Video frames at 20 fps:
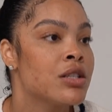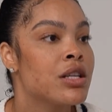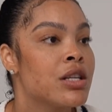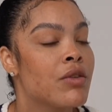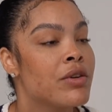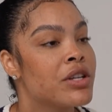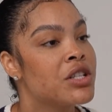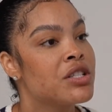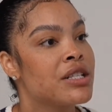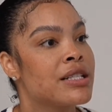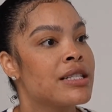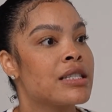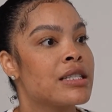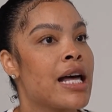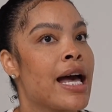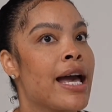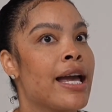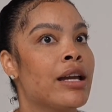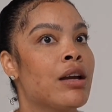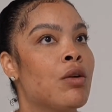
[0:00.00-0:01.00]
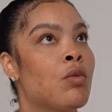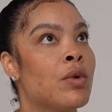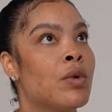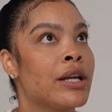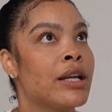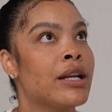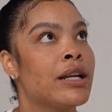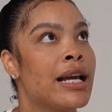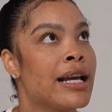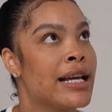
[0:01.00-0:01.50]
So it's just like
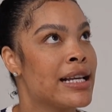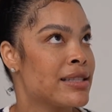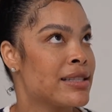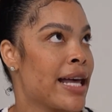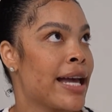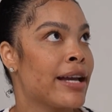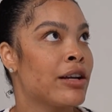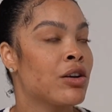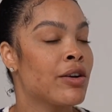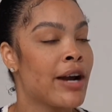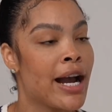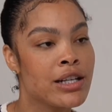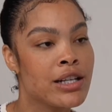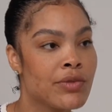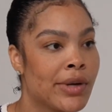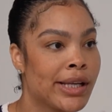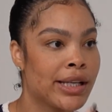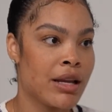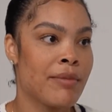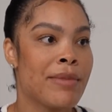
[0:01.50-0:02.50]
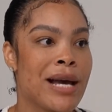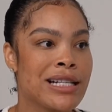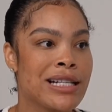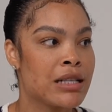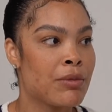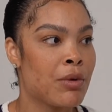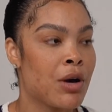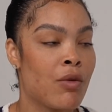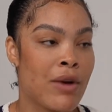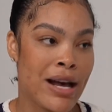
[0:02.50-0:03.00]
when it's like graduating to
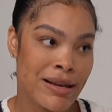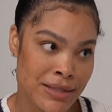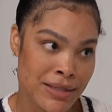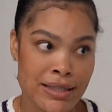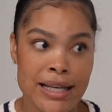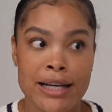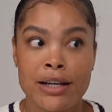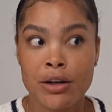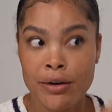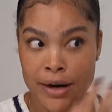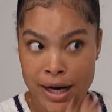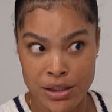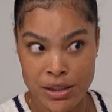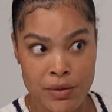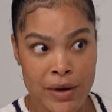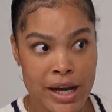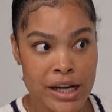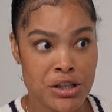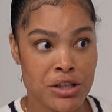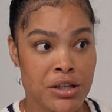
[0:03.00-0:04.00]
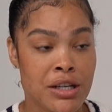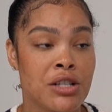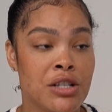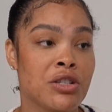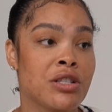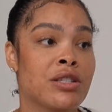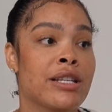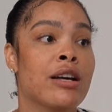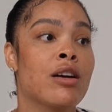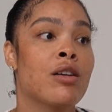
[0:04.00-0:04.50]
Basketball Wives is like a graduation. It's
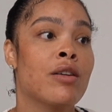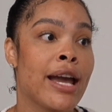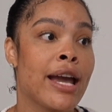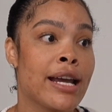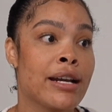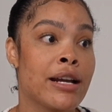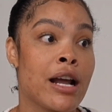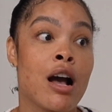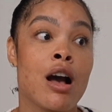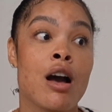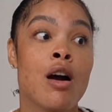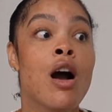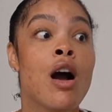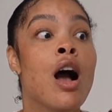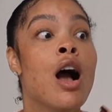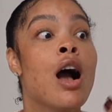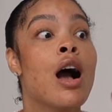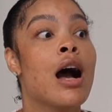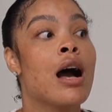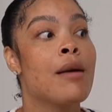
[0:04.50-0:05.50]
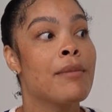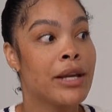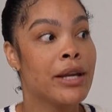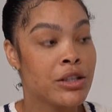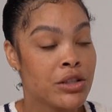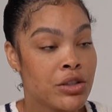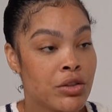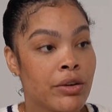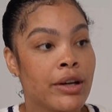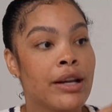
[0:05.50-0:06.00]
just like, okay, now I'm
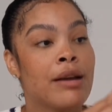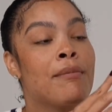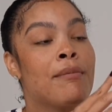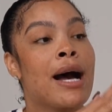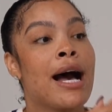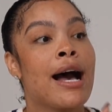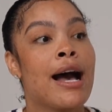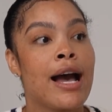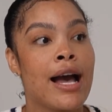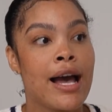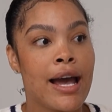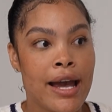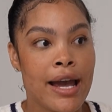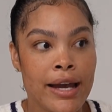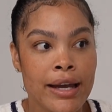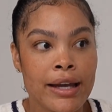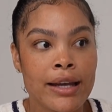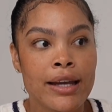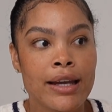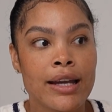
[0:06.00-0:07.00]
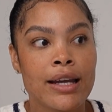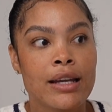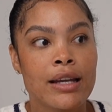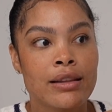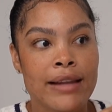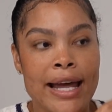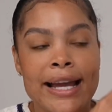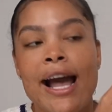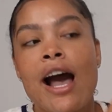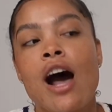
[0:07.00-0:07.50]
entering my
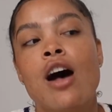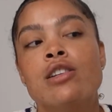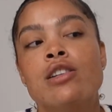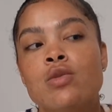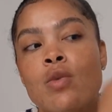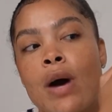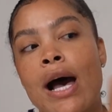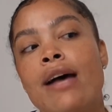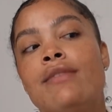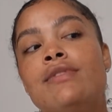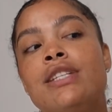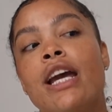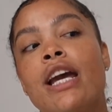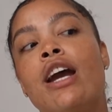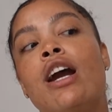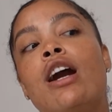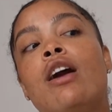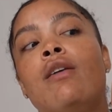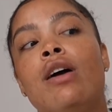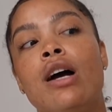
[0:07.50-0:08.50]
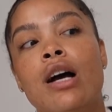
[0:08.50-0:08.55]
like Housewives era.